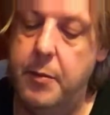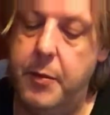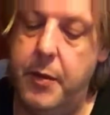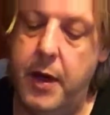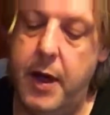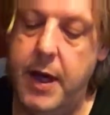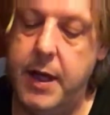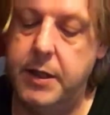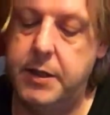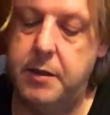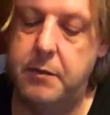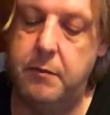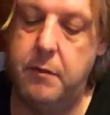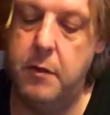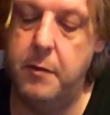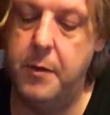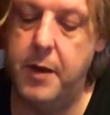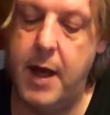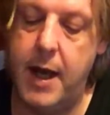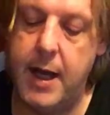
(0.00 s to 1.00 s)
But it's a
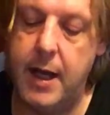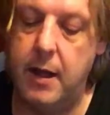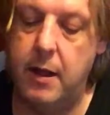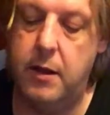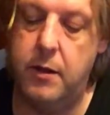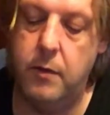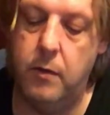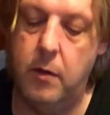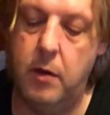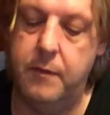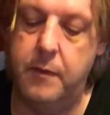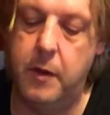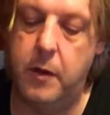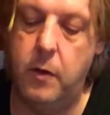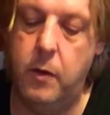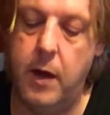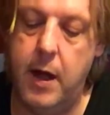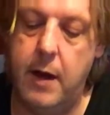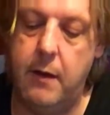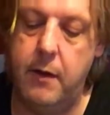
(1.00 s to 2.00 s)
ruminating thought of
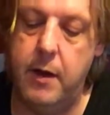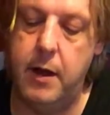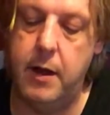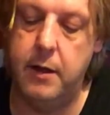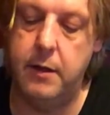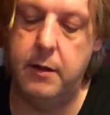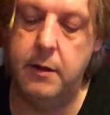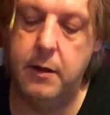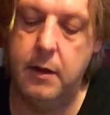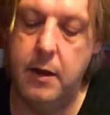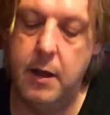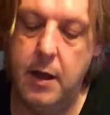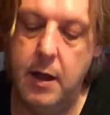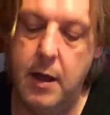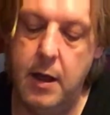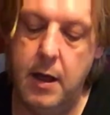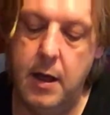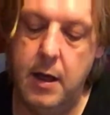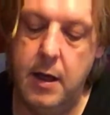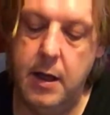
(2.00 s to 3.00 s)
Aquarian.
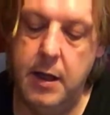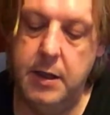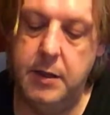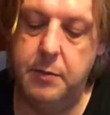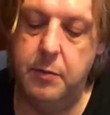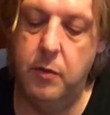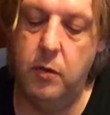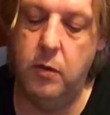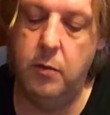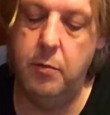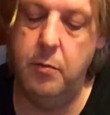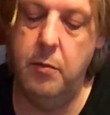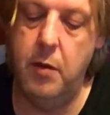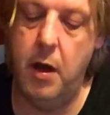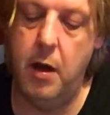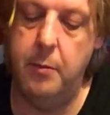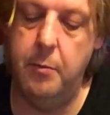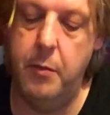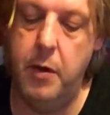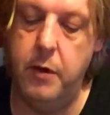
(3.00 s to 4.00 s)
Is more
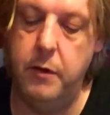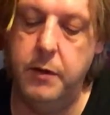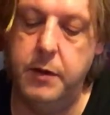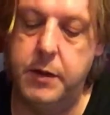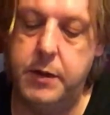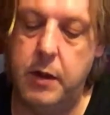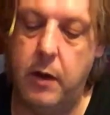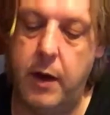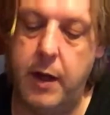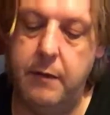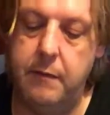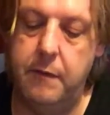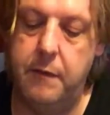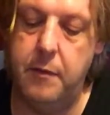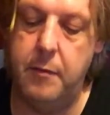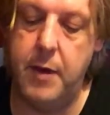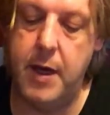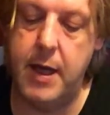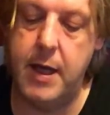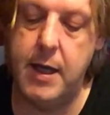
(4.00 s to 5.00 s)
moon sign
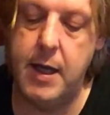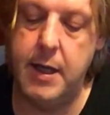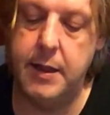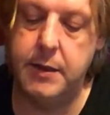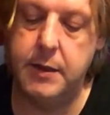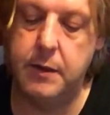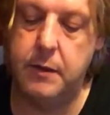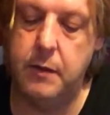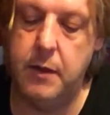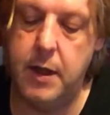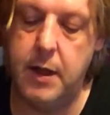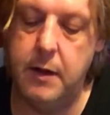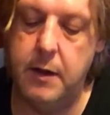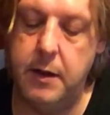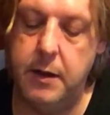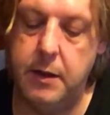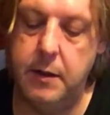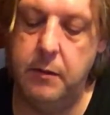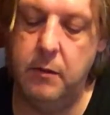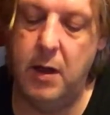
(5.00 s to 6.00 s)
for me is
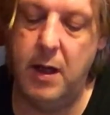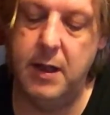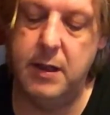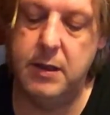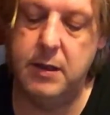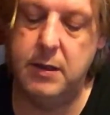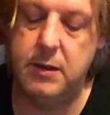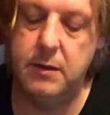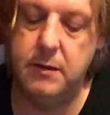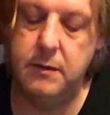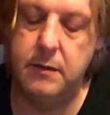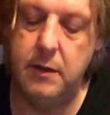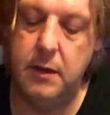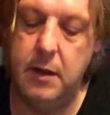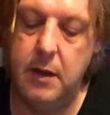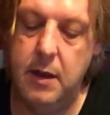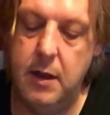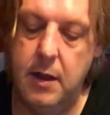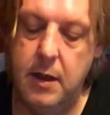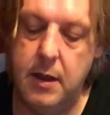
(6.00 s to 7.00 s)
Aquarius. Well, it's,
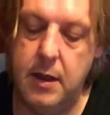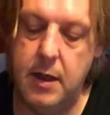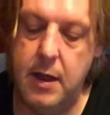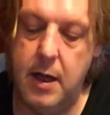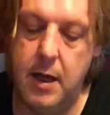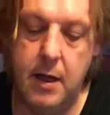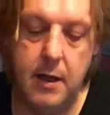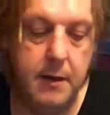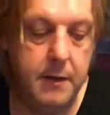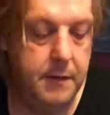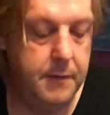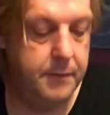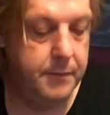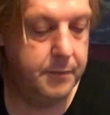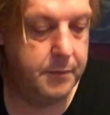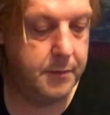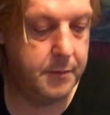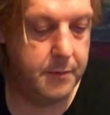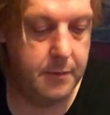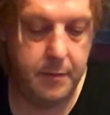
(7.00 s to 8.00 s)
yeah,
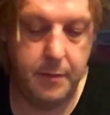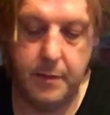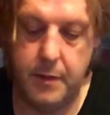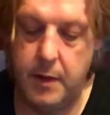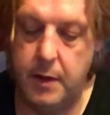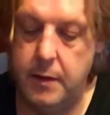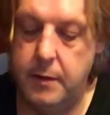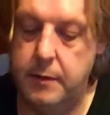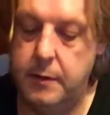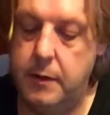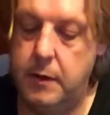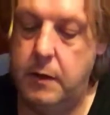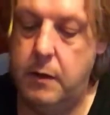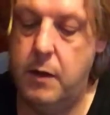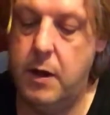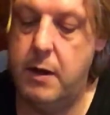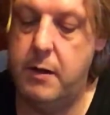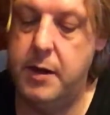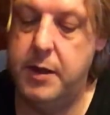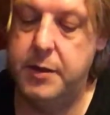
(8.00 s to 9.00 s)

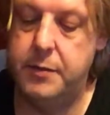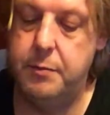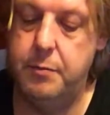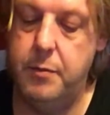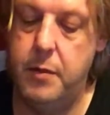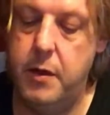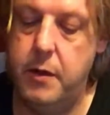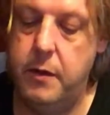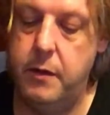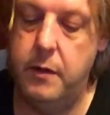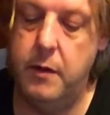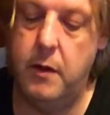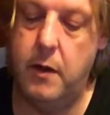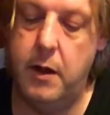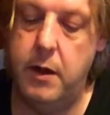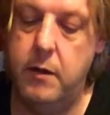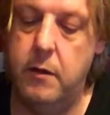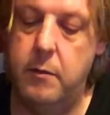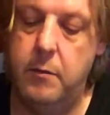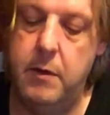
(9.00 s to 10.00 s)
Aquarius moon
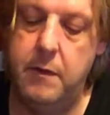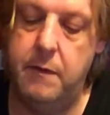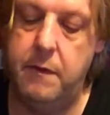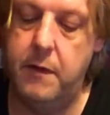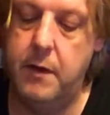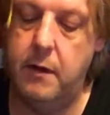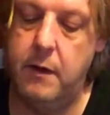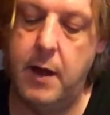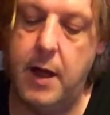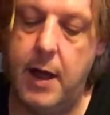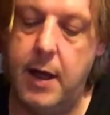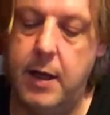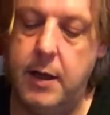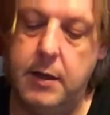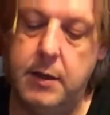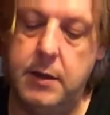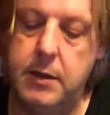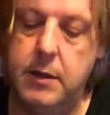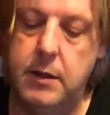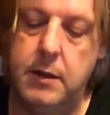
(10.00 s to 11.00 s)
I normally feel that
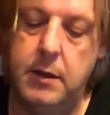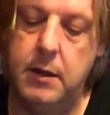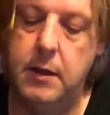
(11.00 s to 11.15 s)
as.